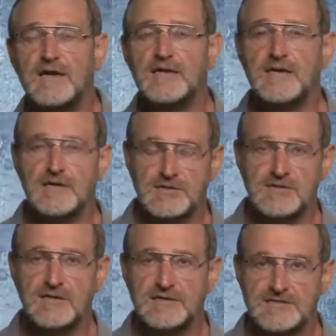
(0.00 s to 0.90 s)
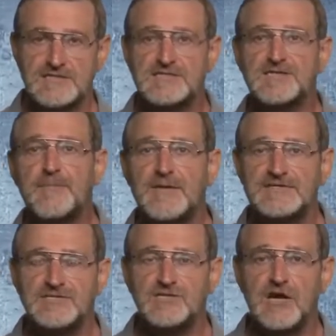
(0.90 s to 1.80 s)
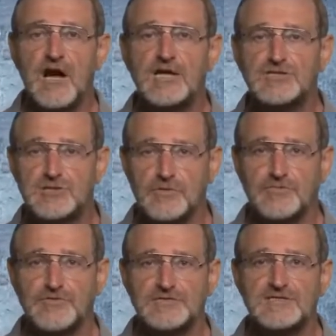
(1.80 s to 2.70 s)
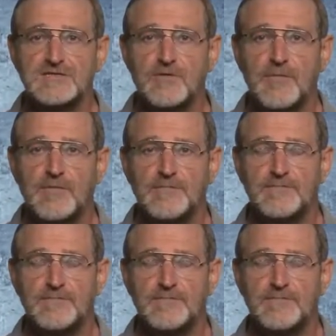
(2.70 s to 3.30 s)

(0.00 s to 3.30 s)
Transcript: and these 3 positions are shown on the top.